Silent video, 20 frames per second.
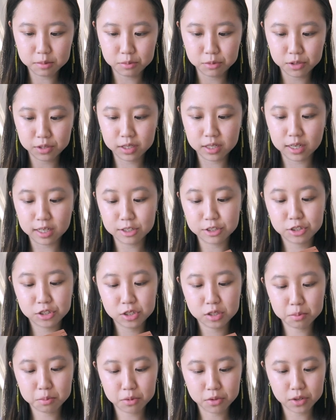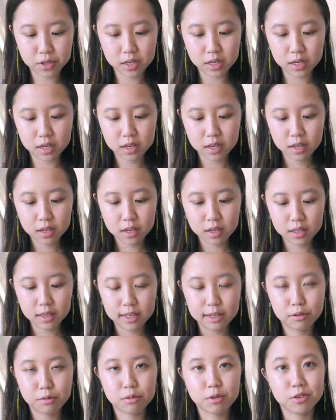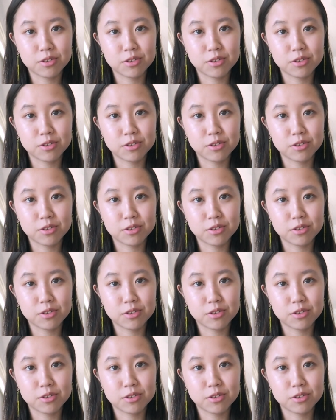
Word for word: some really nice shimmery, like